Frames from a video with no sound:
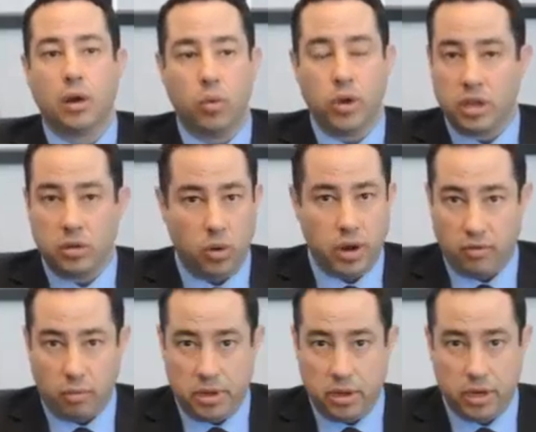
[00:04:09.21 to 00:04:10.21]
within
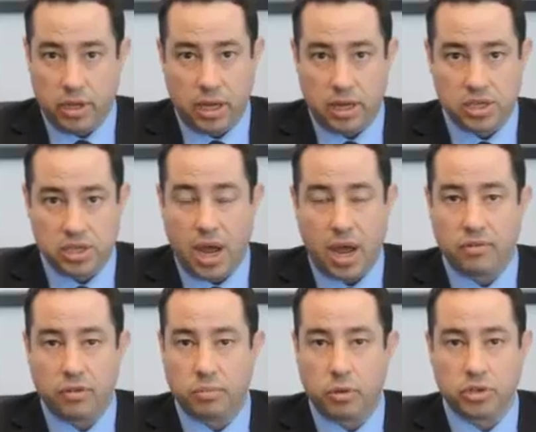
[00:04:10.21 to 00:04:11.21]
whatever period they decide
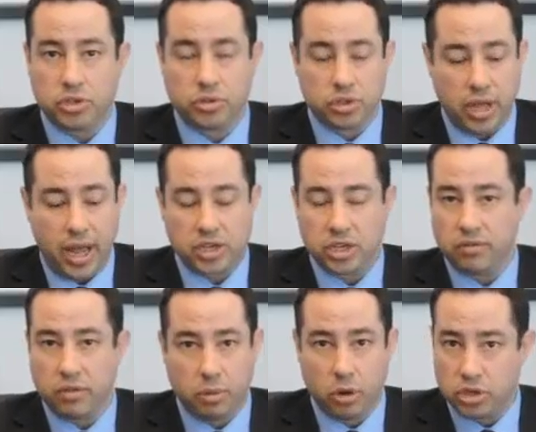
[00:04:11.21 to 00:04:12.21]
for the purchaser's election.
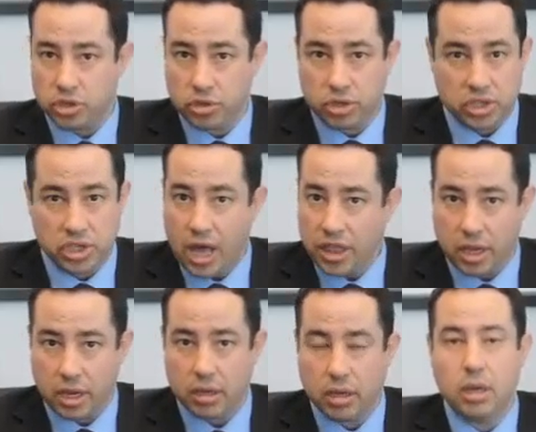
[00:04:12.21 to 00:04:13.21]
If the purchaser does
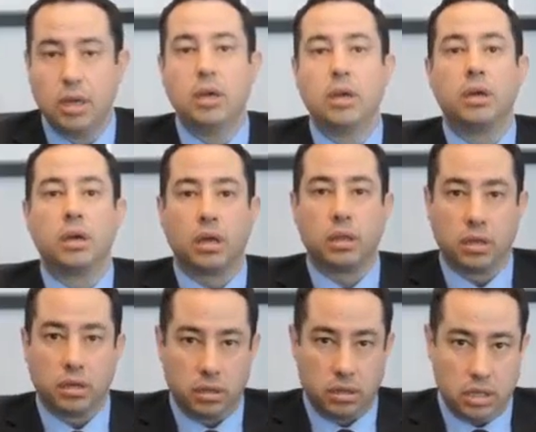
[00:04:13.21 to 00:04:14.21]
nothing,
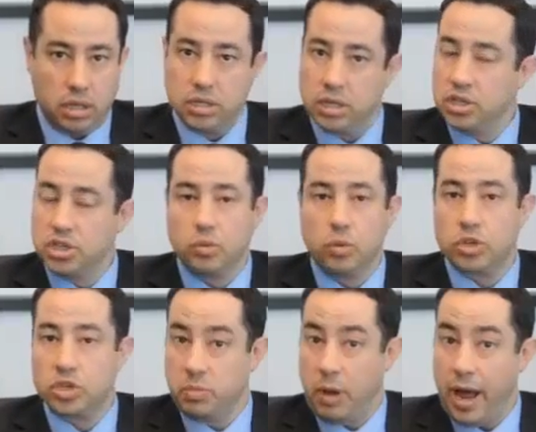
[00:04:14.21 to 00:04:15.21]
the contingency will
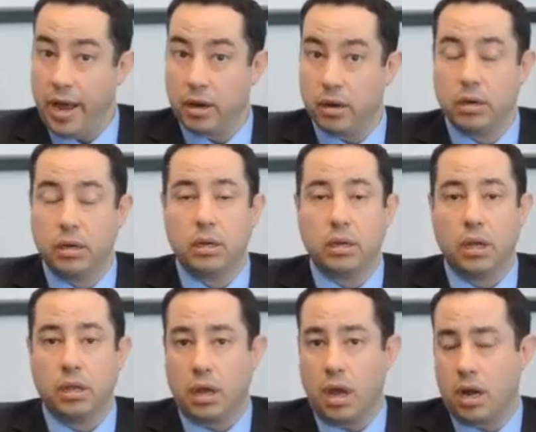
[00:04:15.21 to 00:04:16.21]
expire
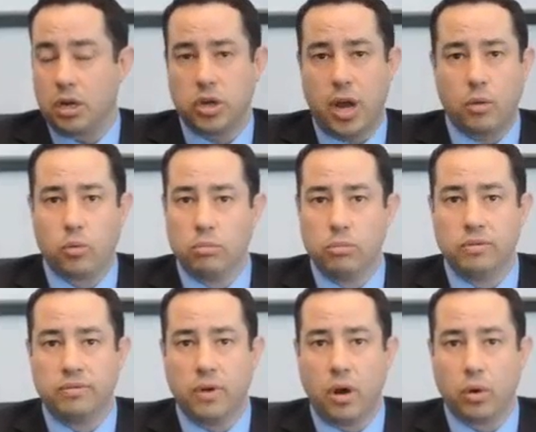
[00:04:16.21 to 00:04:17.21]
and the contract will
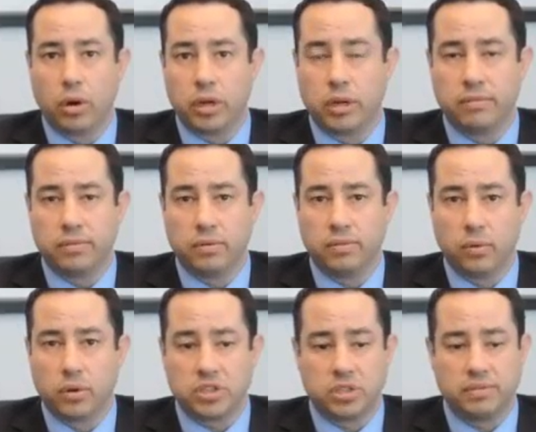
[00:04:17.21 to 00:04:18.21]
move forward in full
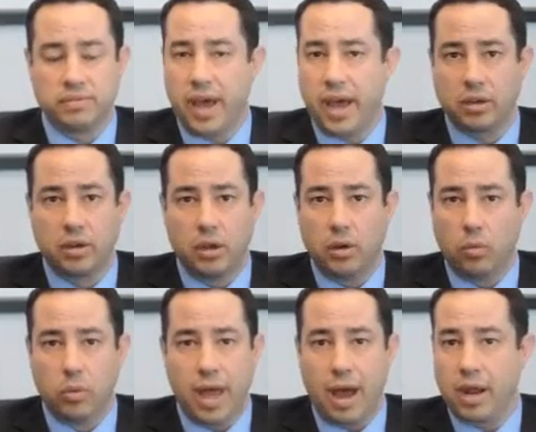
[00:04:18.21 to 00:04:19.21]
force and effect
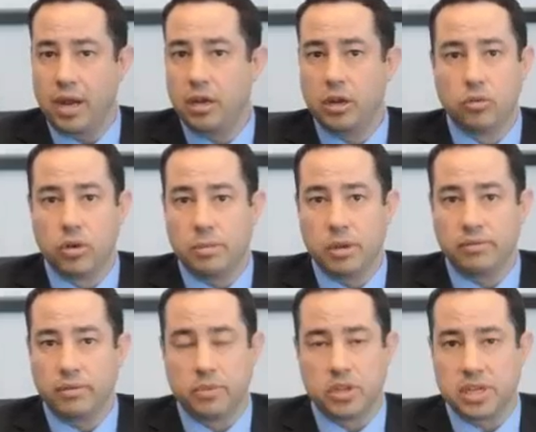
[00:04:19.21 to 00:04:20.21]
without any agreement
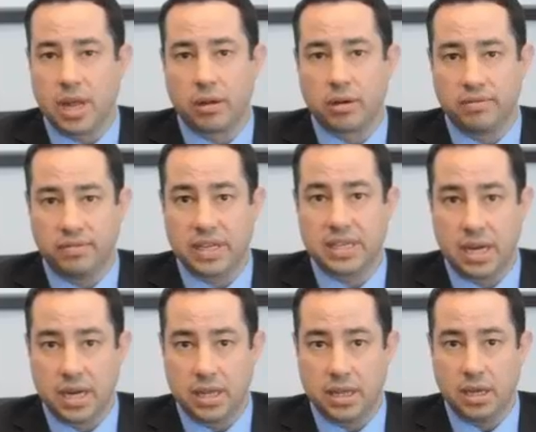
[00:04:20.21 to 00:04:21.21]
from the seller to fix
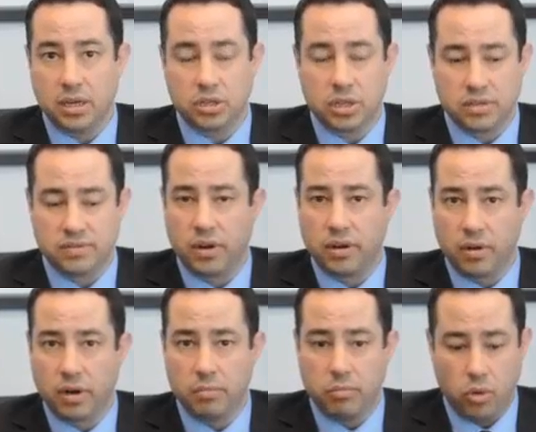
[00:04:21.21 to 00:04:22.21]
anything. So that's very,
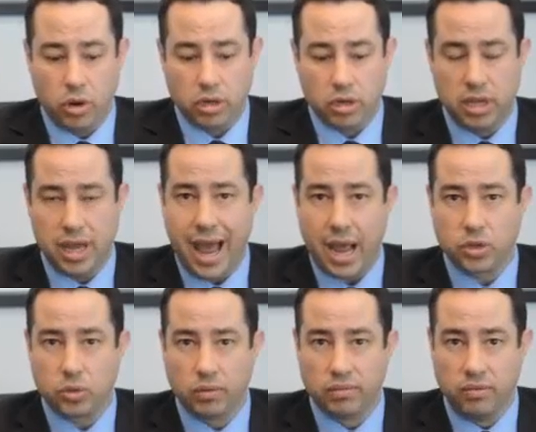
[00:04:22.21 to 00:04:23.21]
very important. The
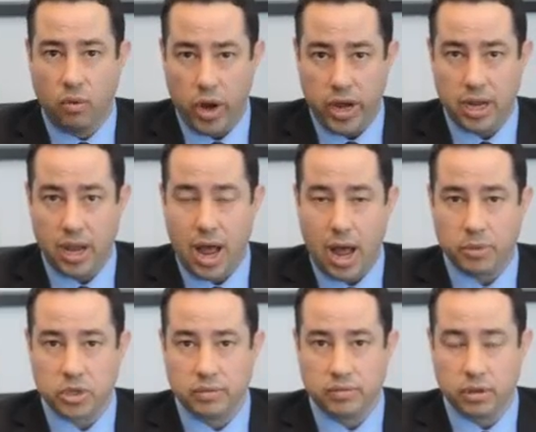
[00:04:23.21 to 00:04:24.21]
actual voiding
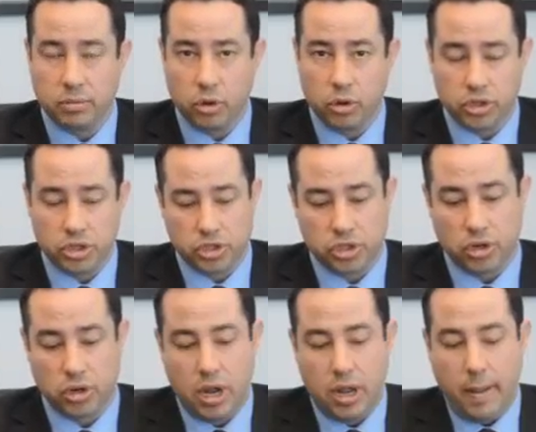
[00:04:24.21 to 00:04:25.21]
option for the
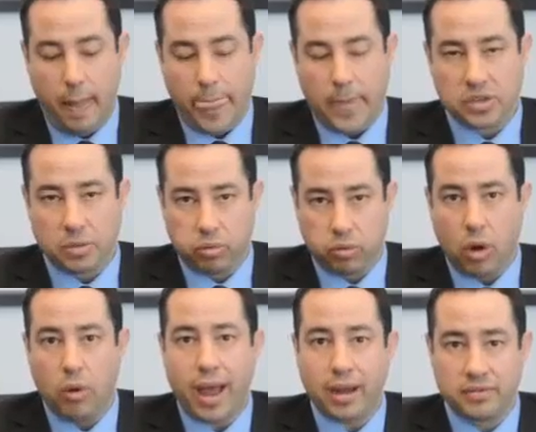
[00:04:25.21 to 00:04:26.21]
purchaser is a
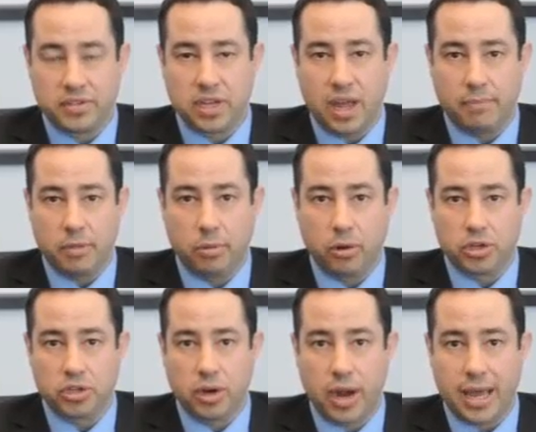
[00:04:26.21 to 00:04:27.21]
proactive step the
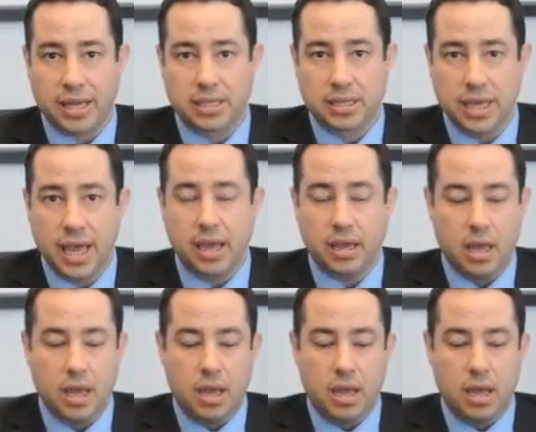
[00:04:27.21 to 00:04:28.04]
purchaser has to take.